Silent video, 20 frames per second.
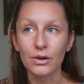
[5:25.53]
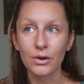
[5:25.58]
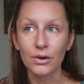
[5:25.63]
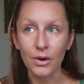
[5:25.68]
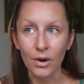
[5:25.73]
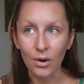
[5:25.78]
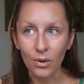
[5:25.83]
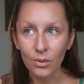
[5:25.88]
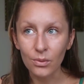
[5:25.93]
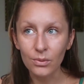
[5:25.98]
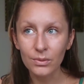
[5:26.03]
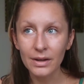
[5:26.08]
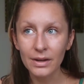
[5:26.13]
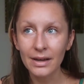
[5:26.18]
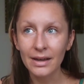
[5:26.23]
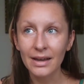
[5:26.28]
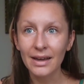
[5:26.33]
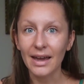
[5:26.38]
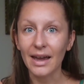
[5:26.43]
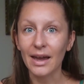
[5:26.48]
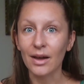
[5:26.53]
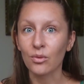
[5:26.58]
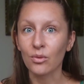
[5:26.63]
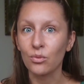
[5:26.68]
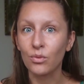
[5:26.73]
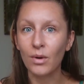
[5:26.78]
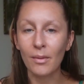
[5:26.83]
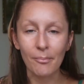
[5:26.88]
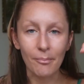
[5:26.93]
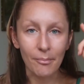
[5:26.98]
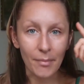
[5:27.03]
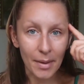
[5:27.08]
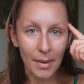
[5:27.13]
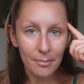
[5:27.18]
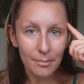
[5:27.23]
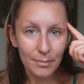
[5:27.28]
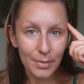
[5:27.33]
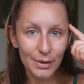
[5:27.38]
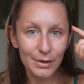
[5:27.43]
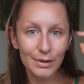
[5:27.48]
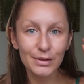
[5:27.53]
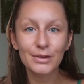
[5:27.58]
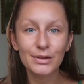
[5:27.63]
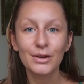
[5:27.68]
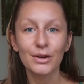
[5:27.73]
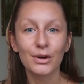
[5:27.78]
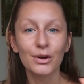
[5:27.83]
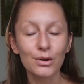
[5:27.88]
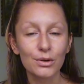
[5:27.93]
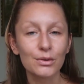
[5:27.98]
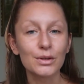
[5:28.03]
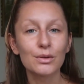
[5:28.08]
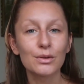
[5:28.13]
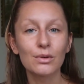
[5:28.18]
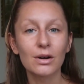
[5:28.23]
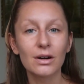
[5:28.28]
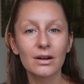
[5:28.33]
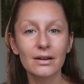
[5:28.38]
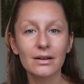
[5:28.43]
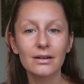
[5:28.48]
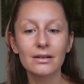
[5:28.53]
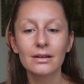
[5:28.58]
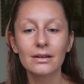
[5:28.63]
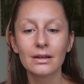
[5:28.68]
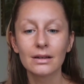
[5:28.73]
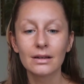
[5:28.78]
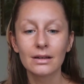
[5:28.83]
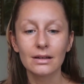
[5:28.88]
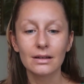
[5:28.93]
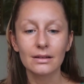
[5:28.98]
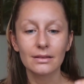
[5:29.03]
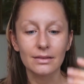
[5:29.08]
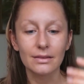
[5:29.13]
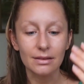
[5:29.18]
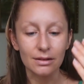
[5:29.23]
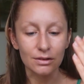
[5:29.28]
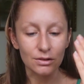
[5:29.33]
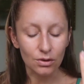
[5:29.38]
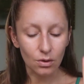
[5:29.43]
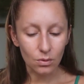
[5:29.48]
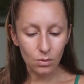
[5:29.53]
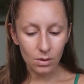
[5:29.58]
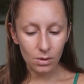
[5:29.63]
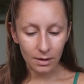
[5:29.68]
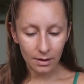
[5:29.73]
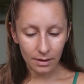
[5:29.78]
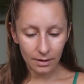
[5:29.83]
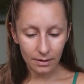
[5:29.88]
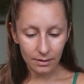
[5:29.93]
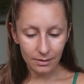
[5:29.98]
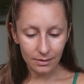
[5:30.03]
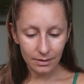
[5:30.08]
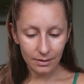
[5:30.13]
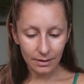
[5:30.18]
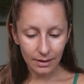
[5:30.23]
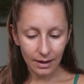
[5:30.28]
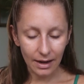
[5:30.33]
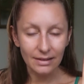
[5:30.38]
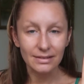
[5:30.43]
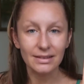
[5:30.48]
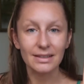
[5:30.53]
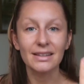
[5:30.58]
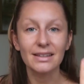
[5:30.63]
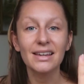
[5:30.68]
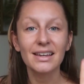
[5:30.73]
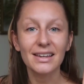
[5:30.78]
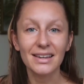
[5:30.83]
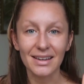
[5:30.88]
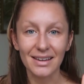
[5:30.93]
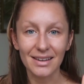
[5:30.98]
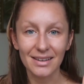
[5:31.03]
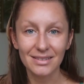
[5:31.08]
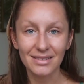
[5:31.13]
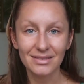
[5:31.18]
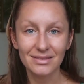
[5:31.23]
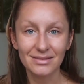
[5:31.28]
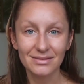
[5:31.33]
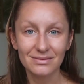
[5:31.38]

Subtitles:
known and remembered who you are, the door has a key.